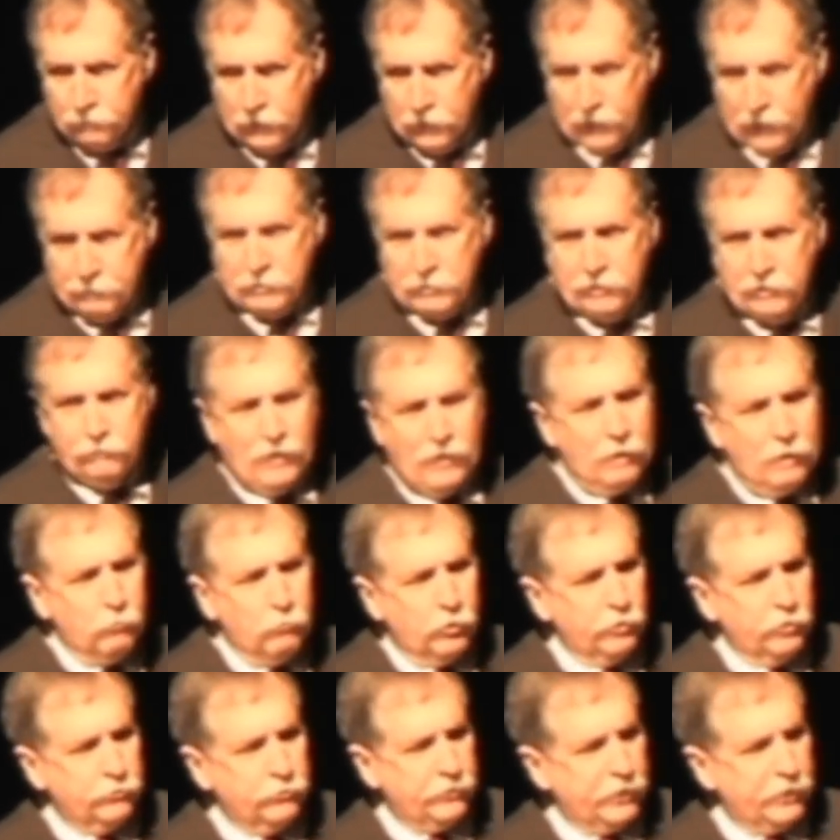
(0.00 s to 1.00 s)
I mean, if I
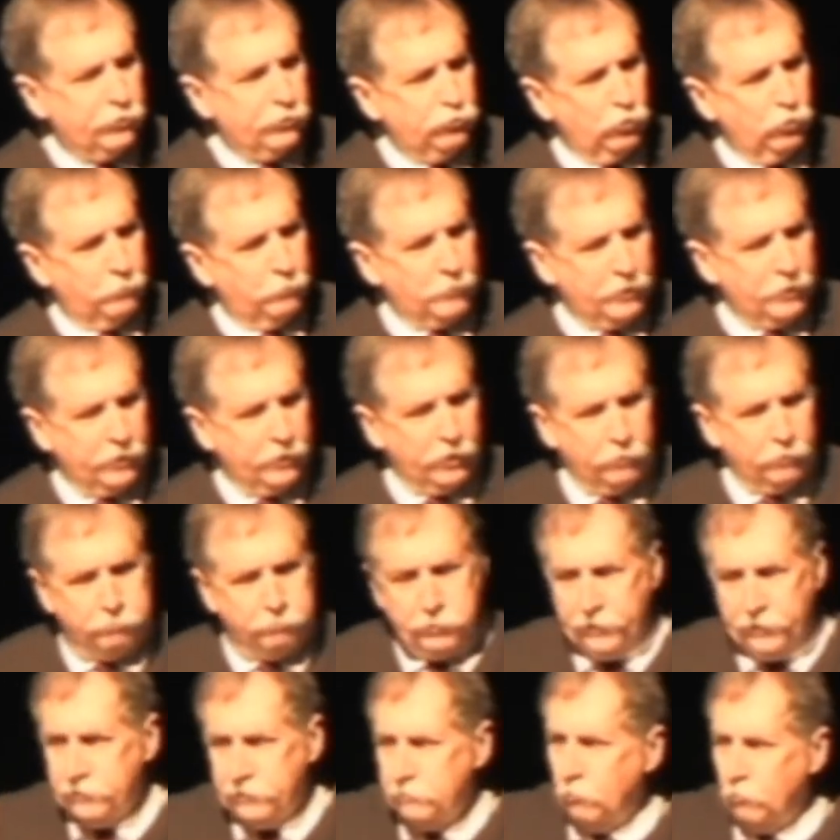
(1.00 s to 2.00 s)
were to take you up in an
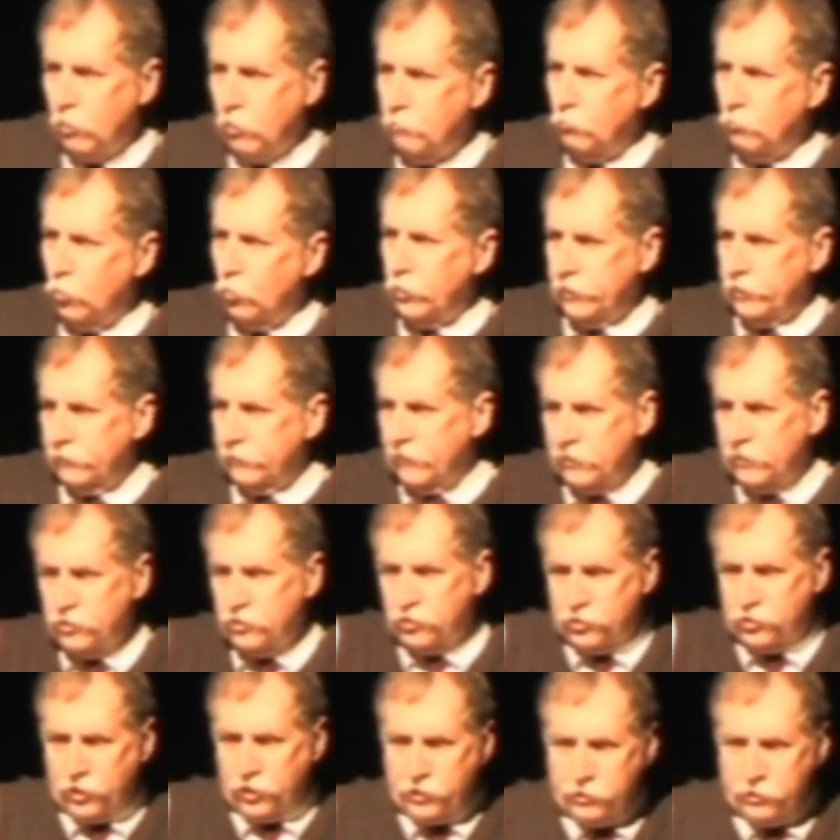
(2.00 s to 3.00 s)
airplane tomorrow morning and then
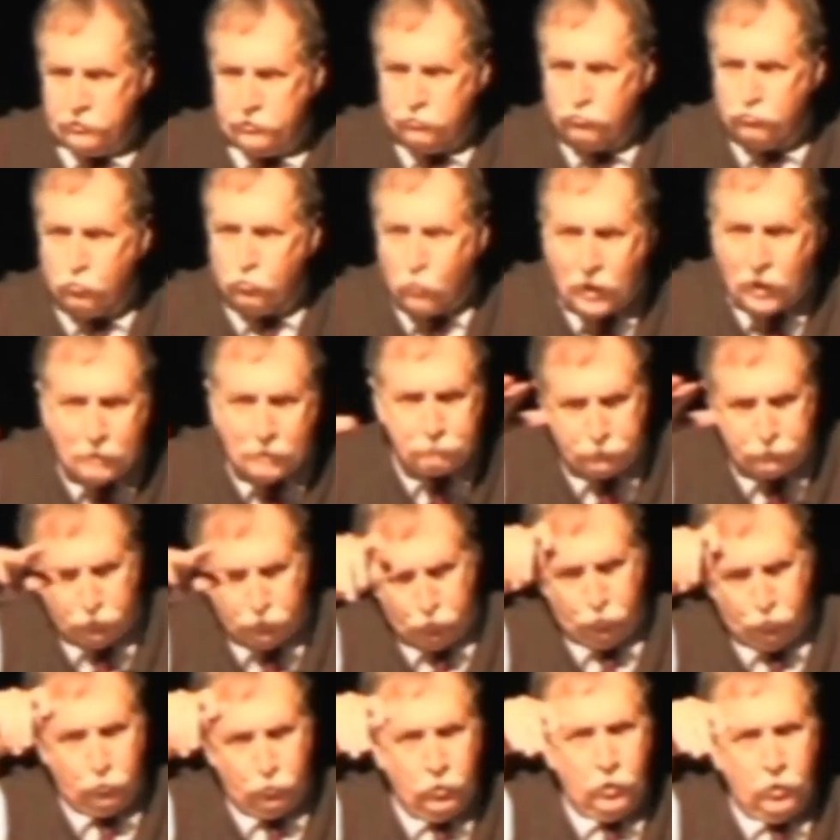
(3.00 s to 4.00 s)
just suddenly drop
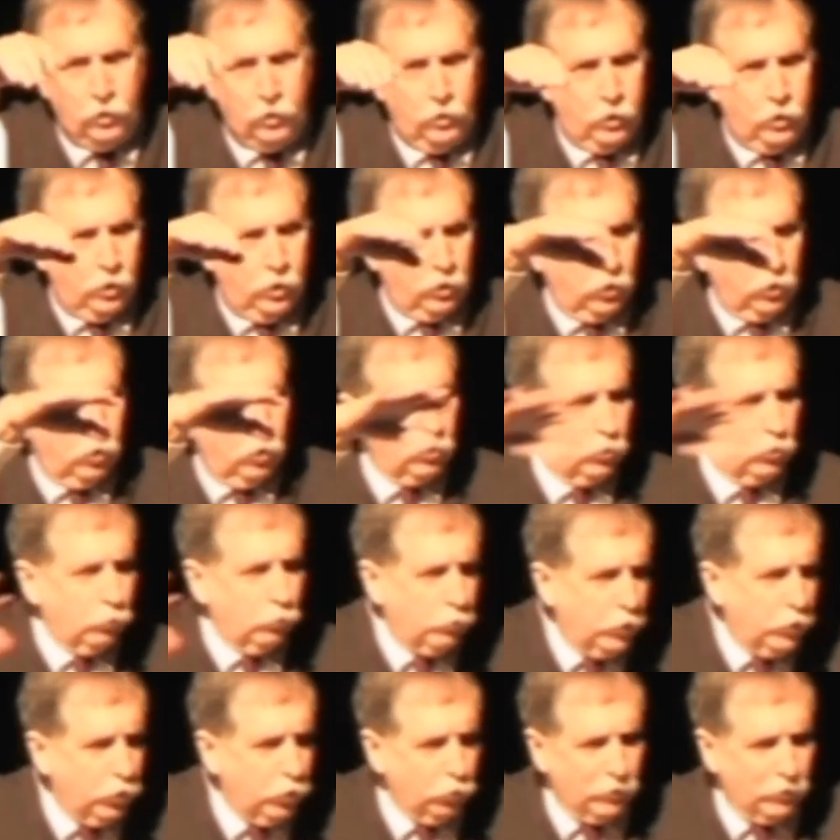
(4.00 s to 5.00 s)
you along a
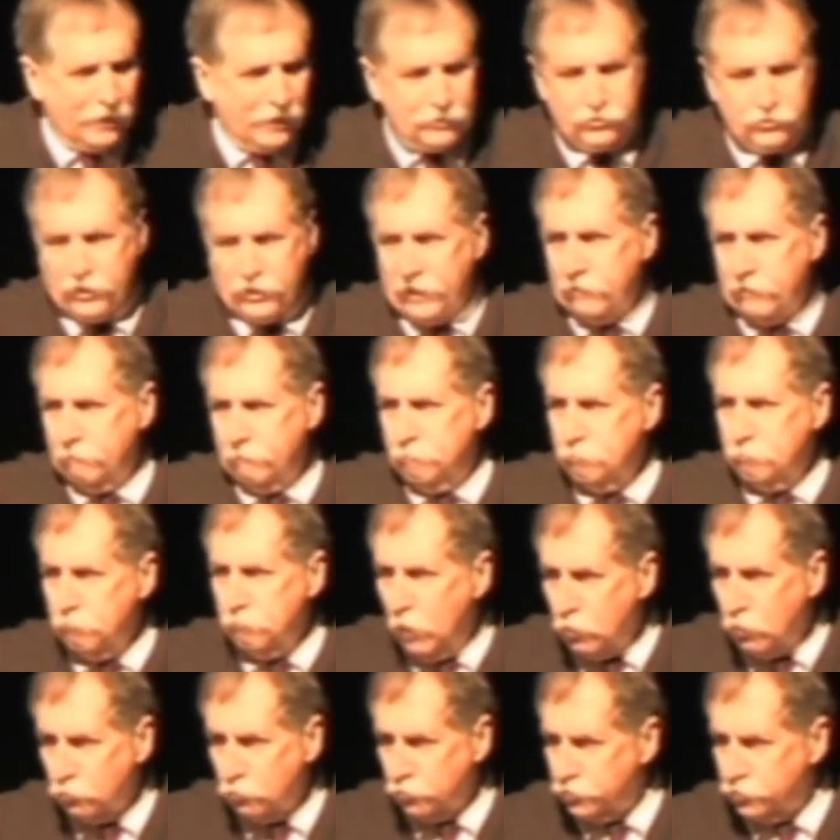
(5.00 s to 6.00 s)
road outside of
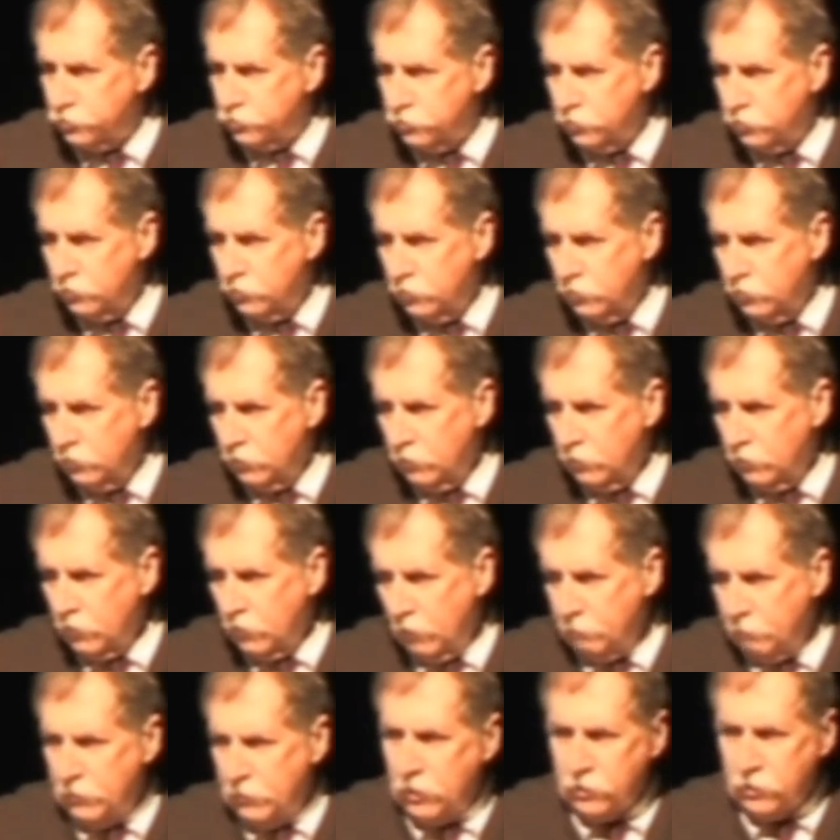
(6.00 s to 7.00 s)
most
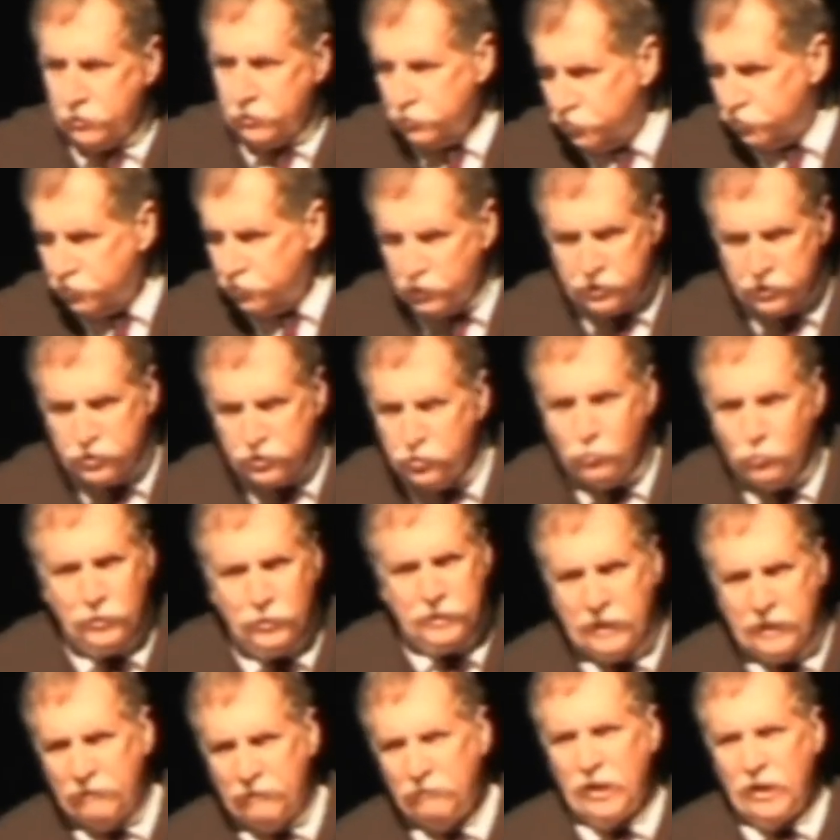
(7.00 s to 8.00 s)
American cities, you
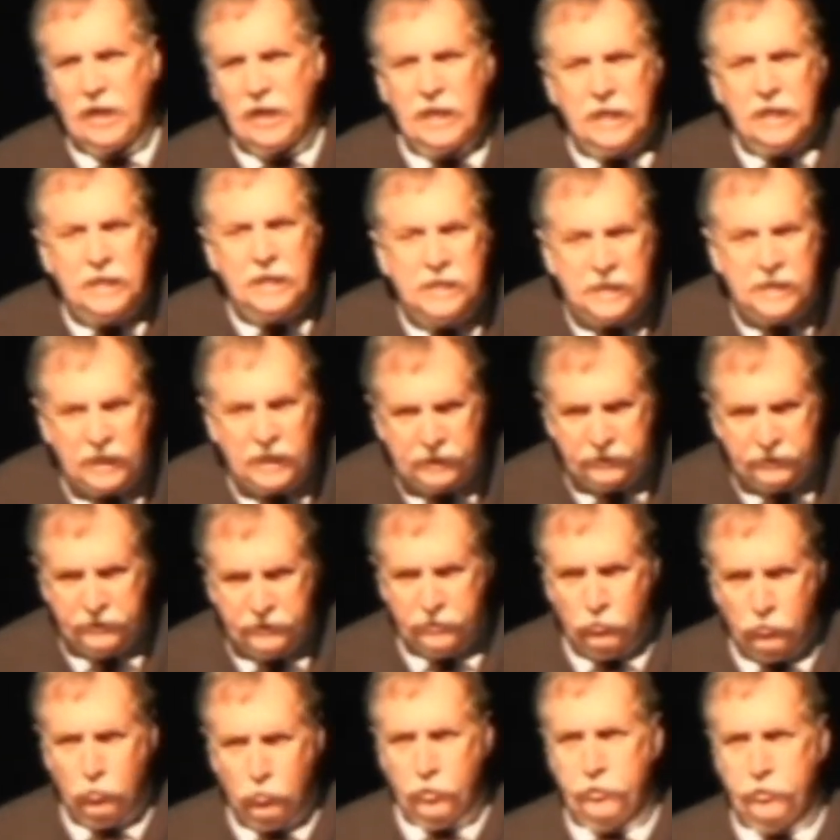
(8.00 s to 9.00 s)
wouldn't have any
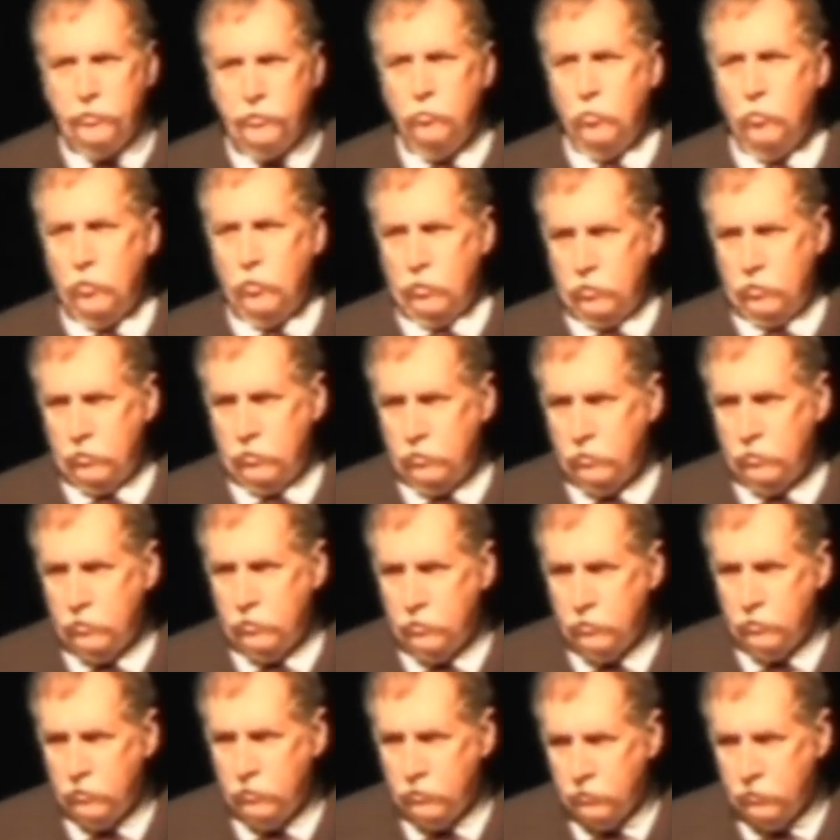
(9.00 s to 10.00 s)
idea where you were
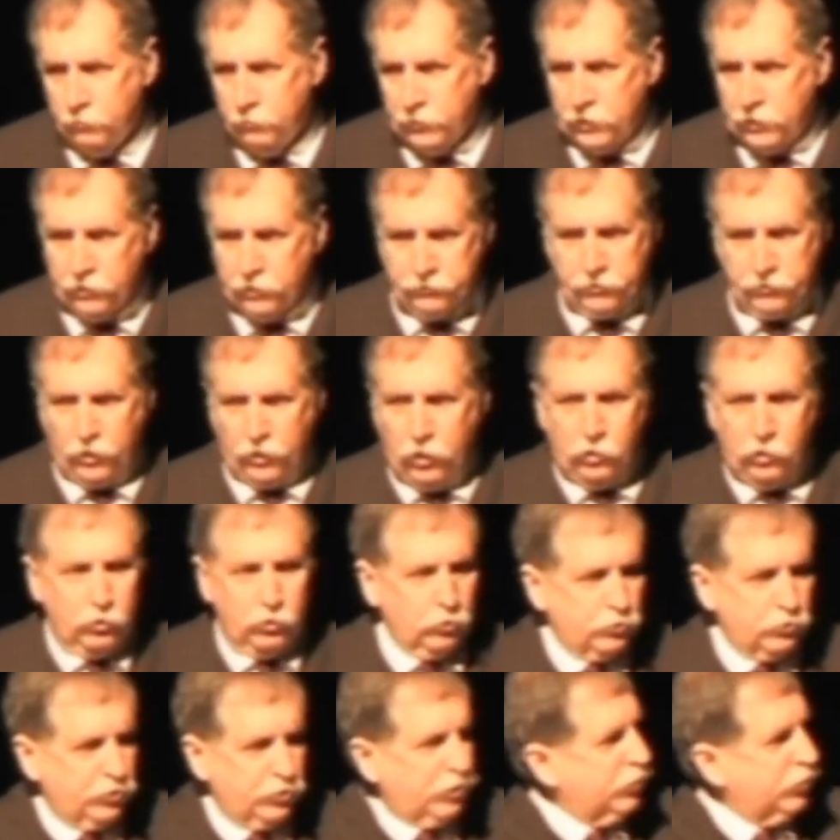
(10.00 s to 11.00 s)
because it all
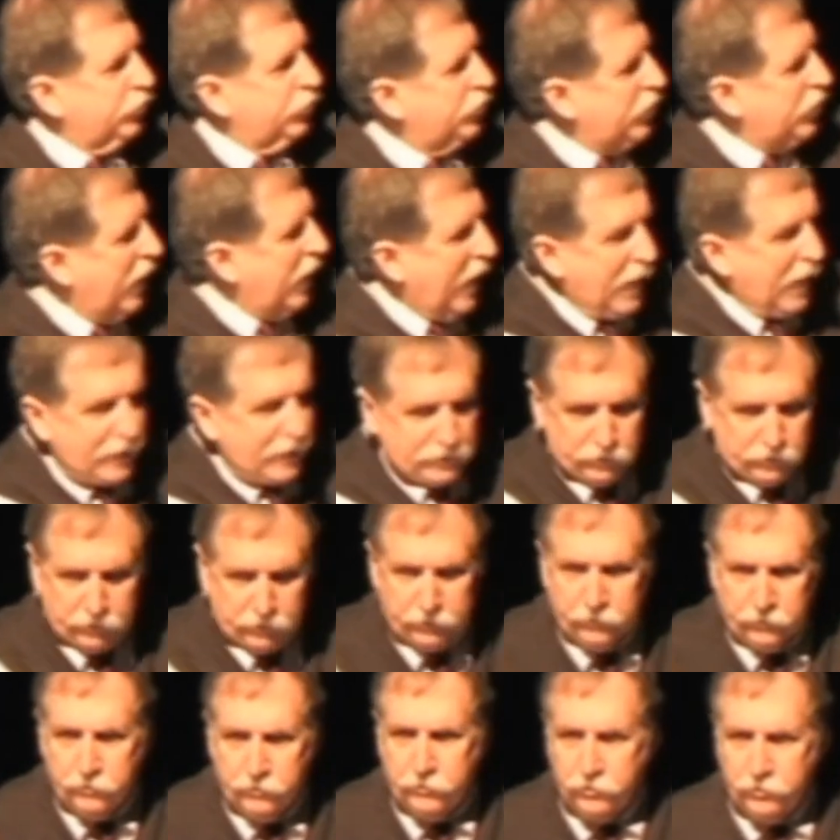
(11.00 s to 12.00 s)
looks
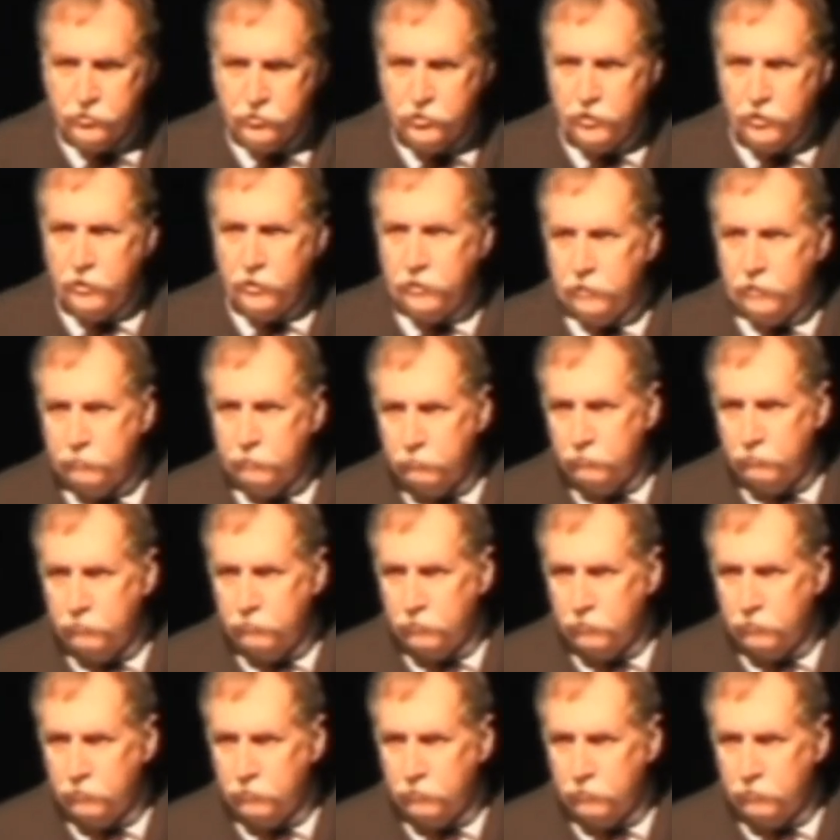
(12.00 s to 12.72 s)
exactly the same.